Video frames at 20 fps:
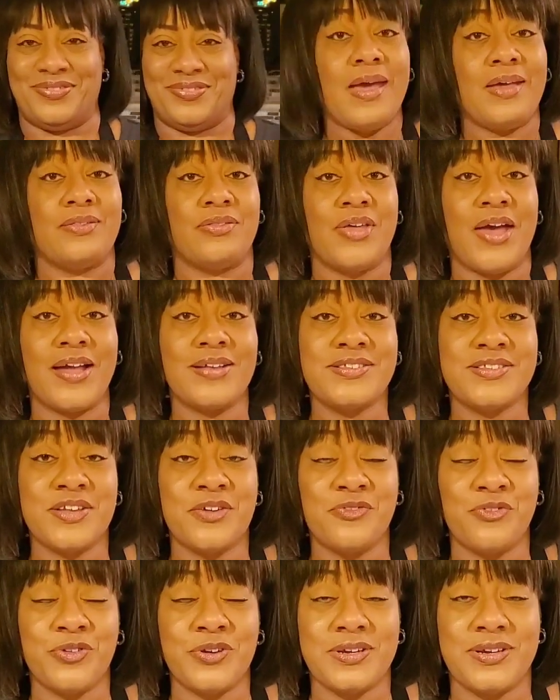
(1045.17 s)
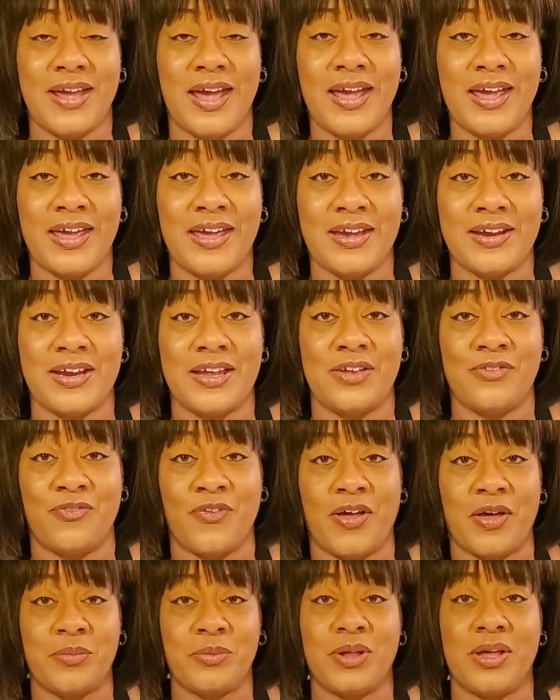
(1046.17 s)
And that's it for today, EandE
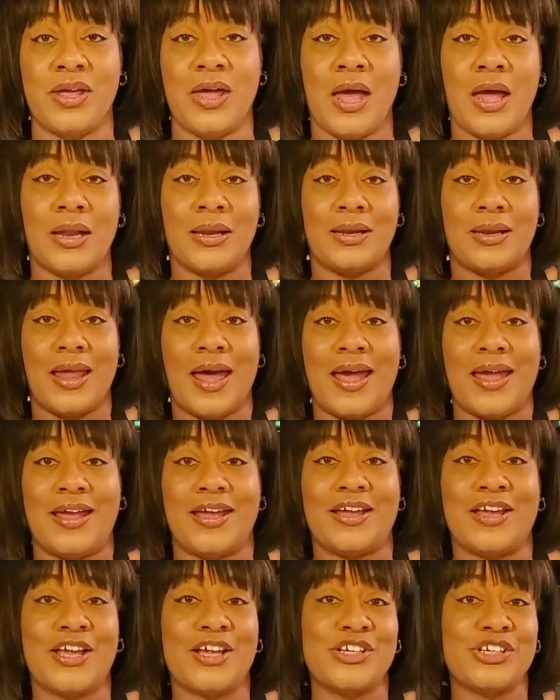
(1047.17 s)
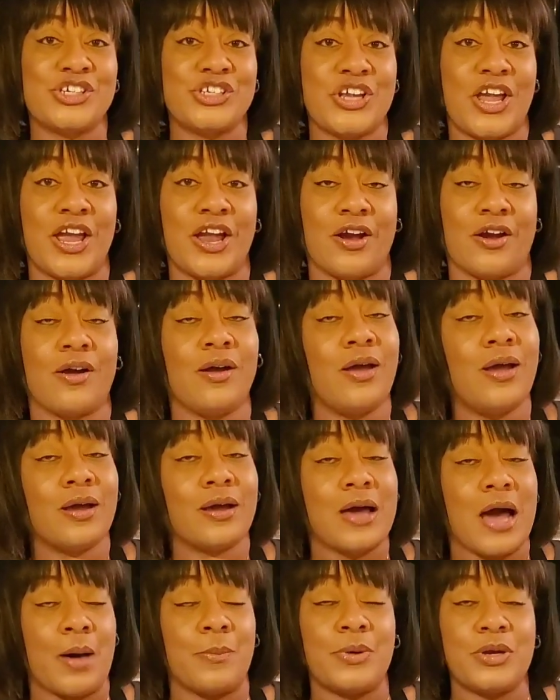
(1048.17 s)
family. Like, share,
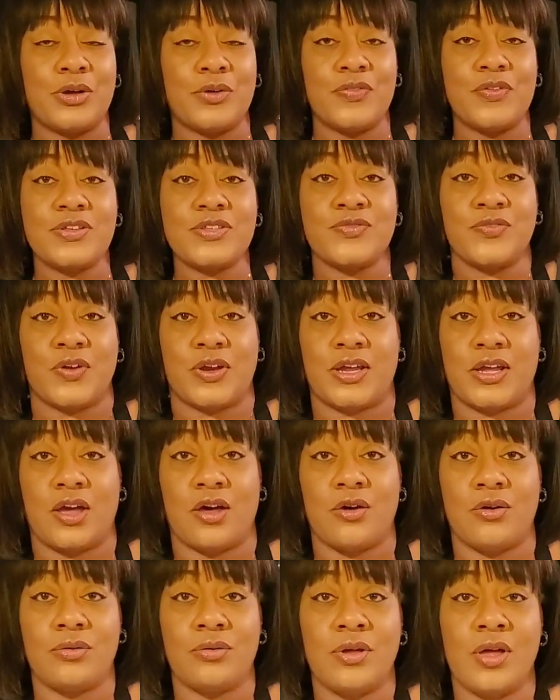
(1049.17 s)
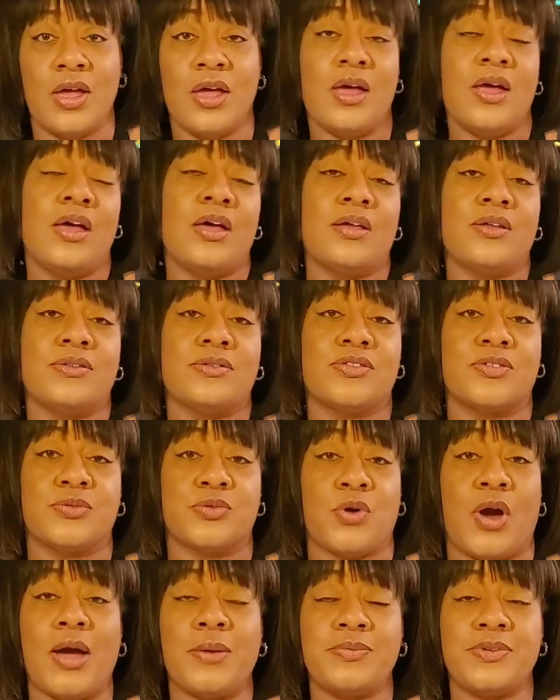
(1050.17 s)
comment on this video,
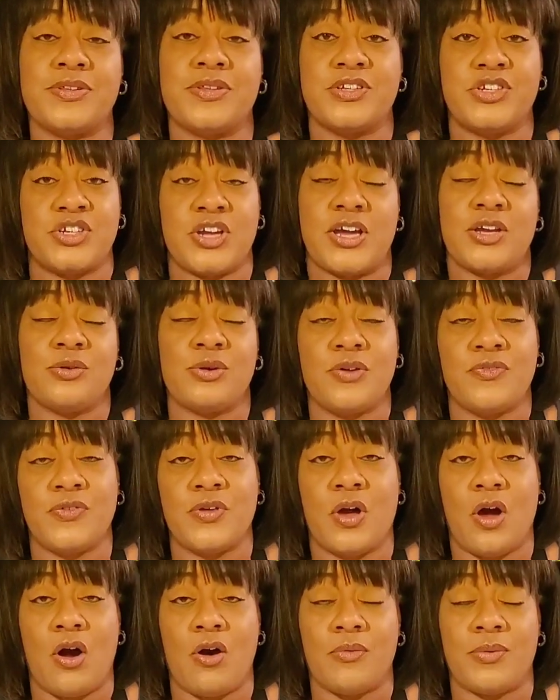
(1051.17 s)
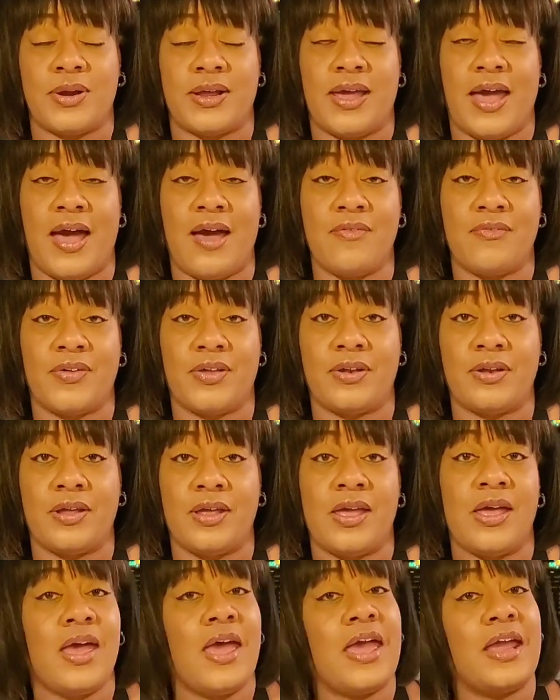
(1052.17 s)
subscribe to the channel if you already haven't,
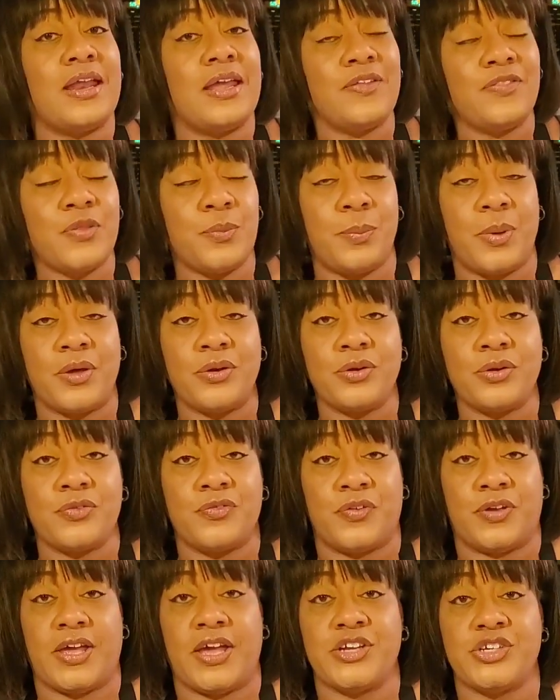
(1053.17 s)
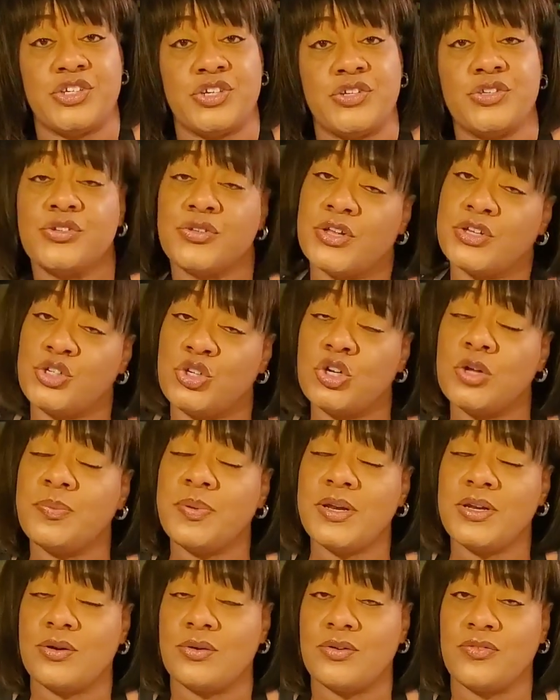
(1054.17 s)
and hit the bell notification so that you can
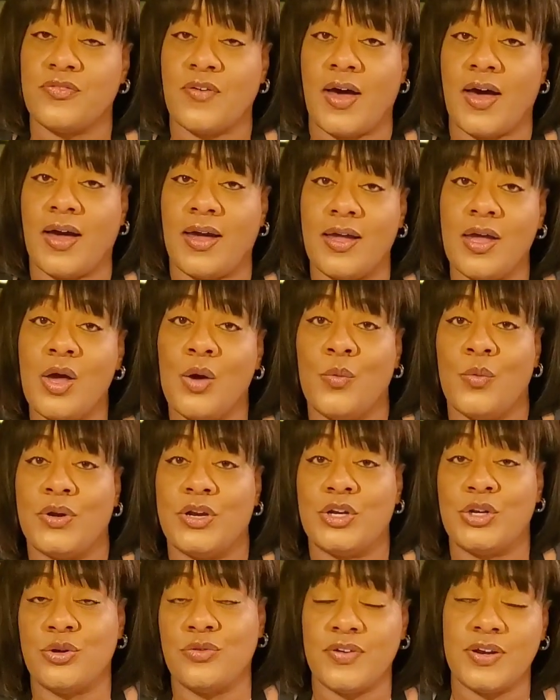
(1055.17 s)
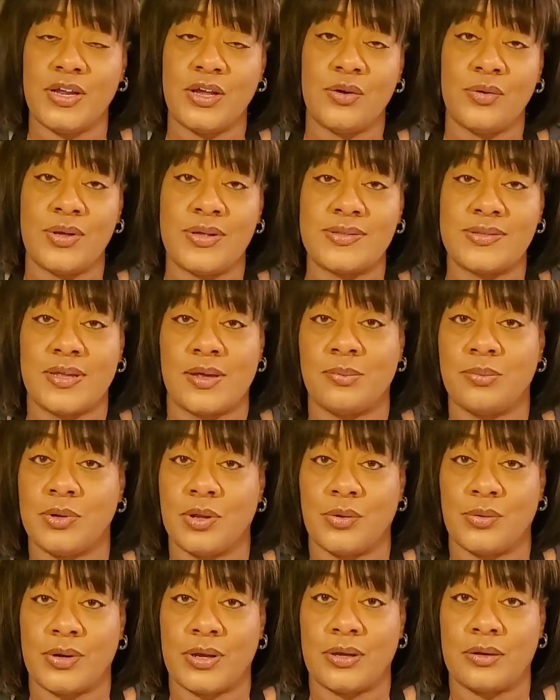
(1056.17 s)
be notified when a new video is
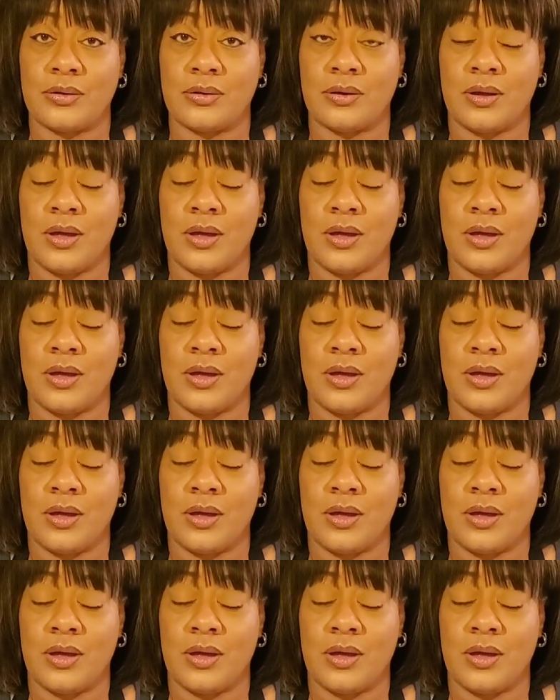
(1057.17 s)
uploaded.